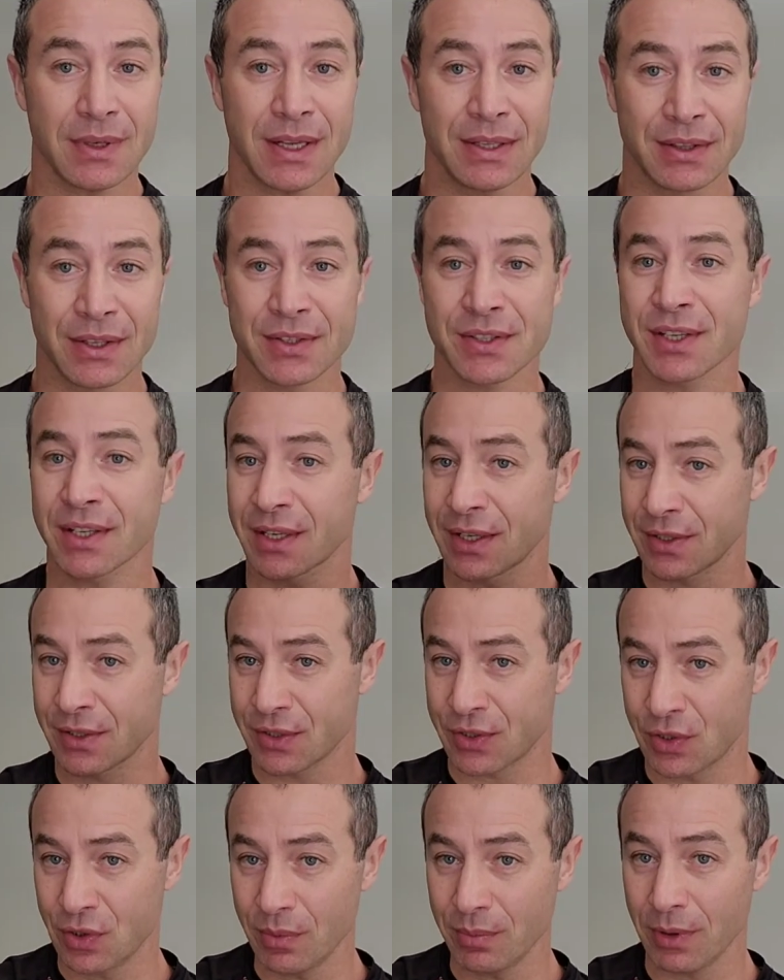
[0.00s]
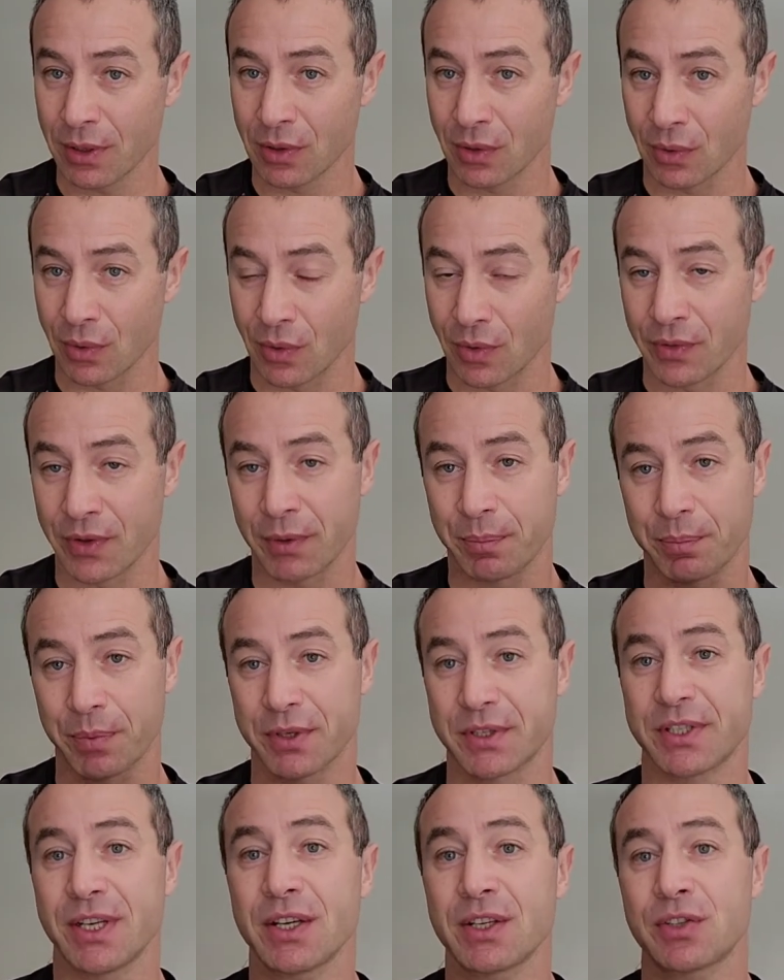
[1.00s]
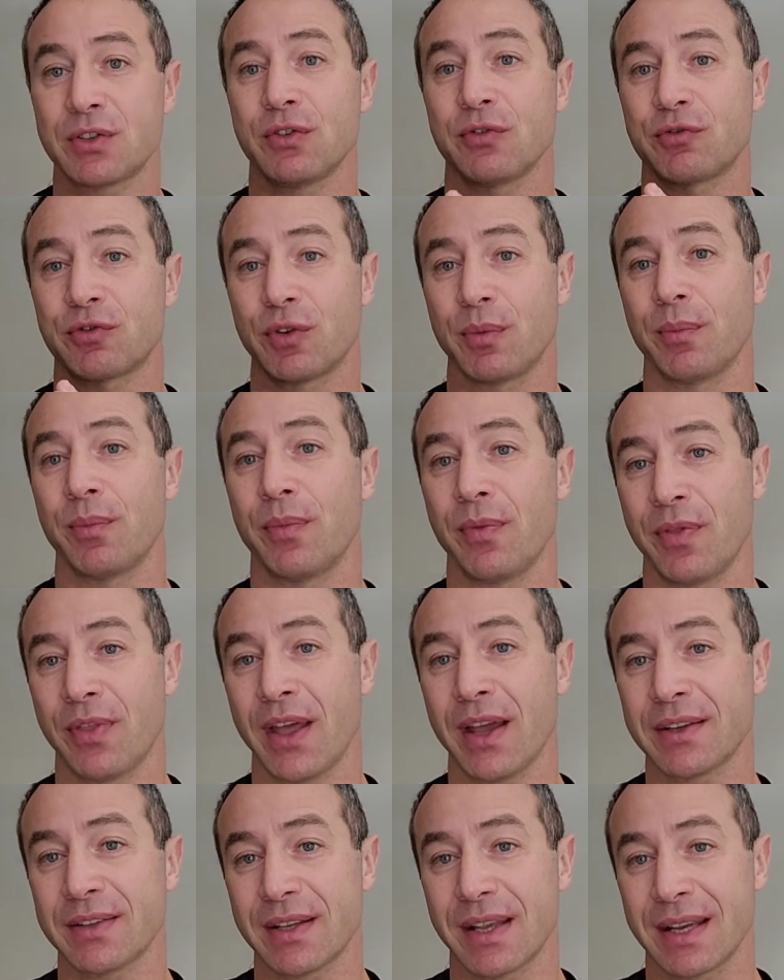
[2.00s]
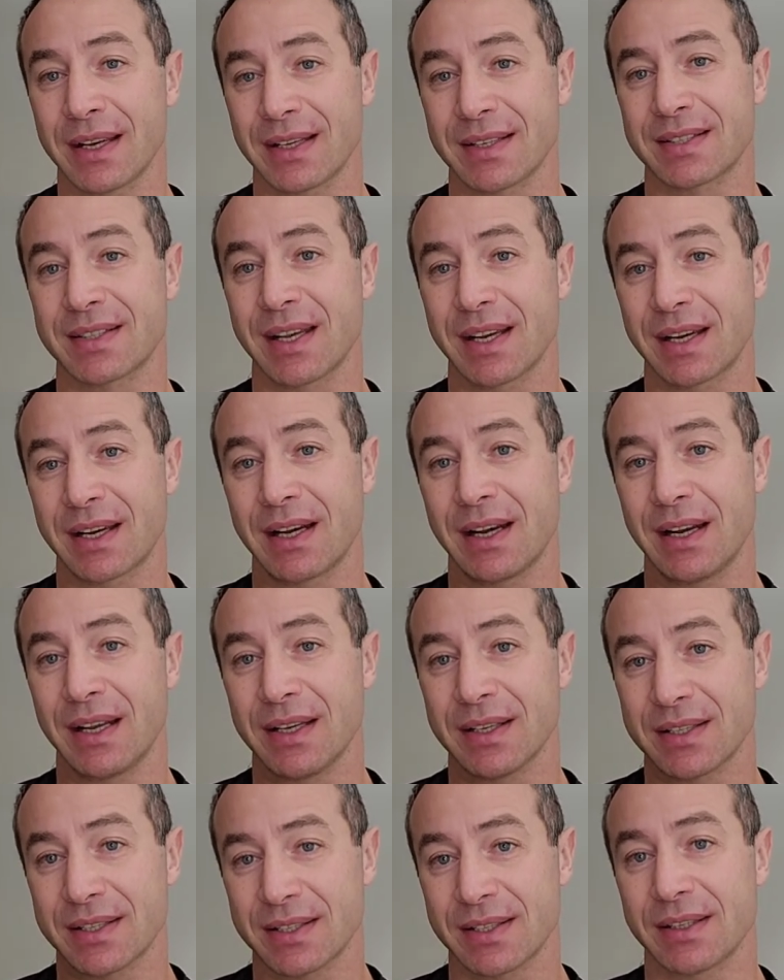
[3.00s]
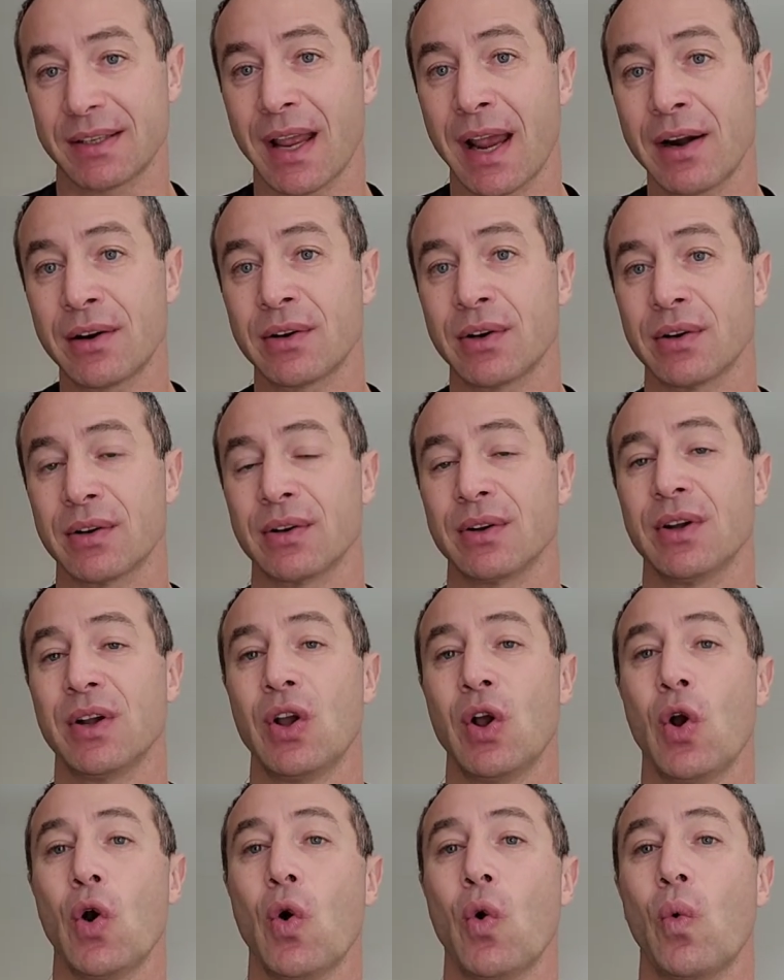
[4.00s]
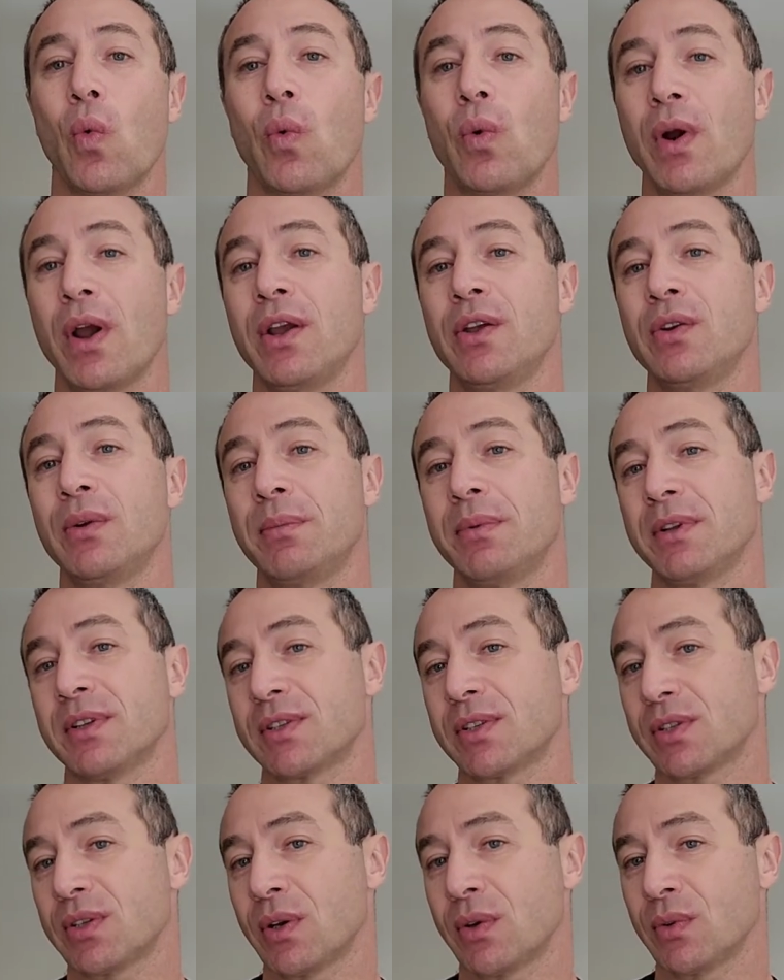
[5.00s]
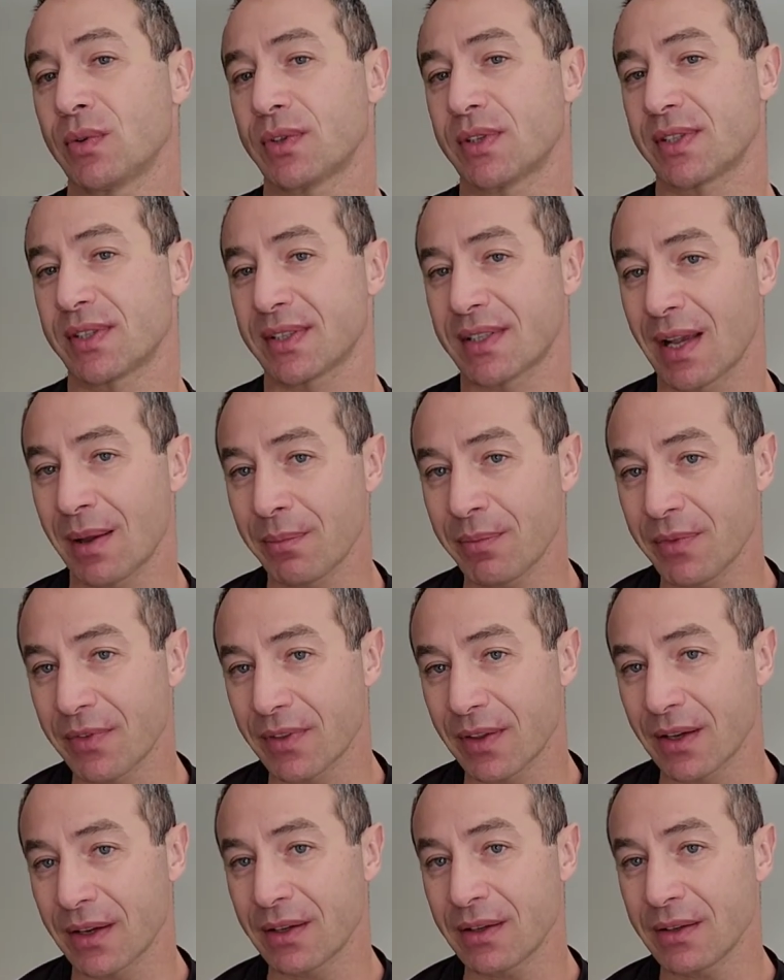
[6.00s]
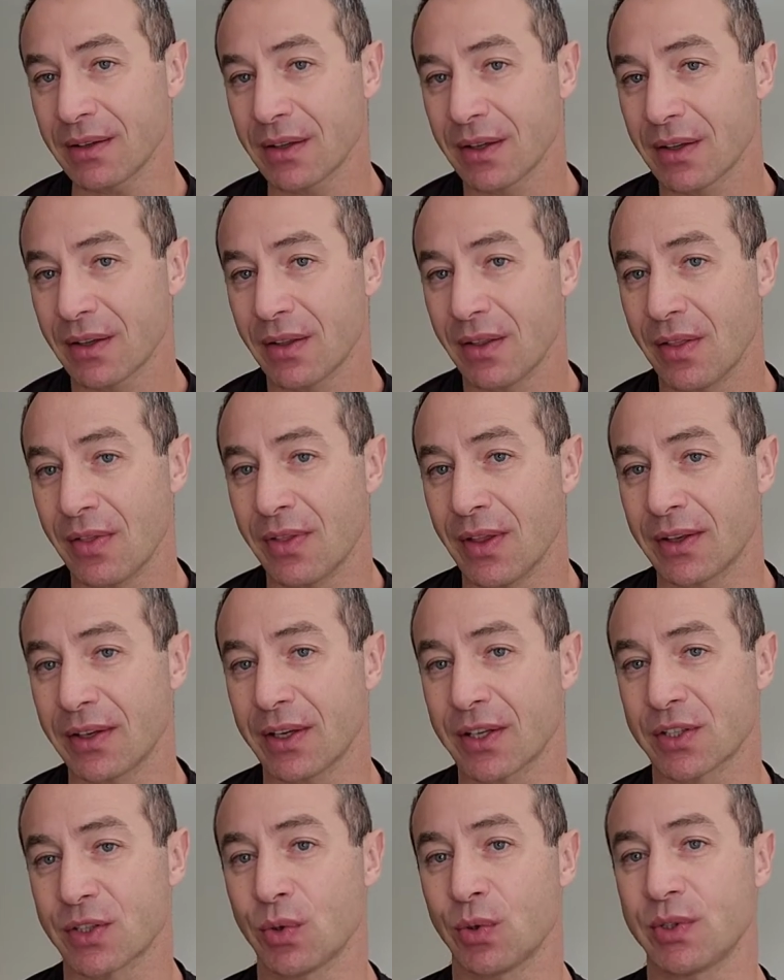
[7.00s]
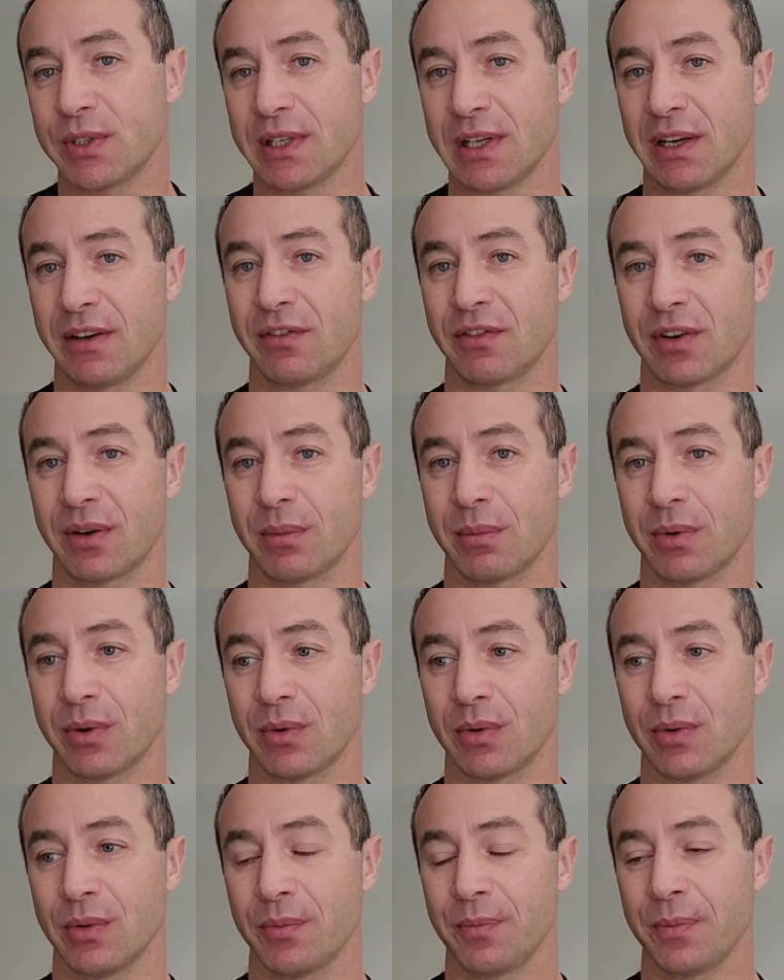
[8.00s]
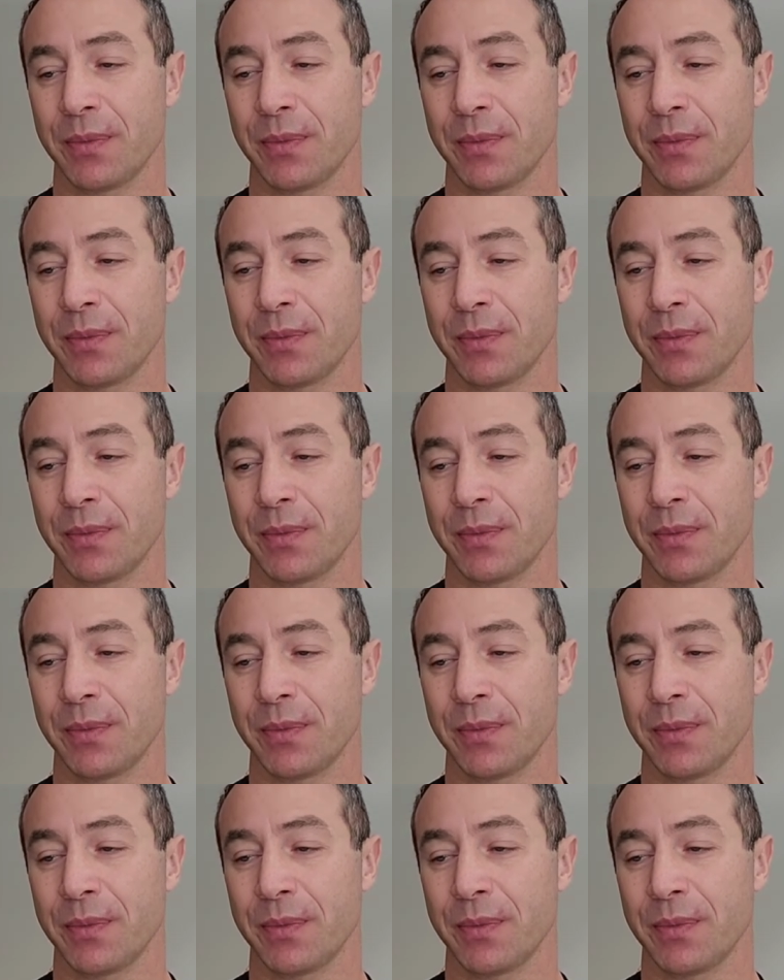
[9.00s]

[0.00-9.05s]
there's a consumer law that protects you from that exactly scenario, where you've been sold something that is not deliverable.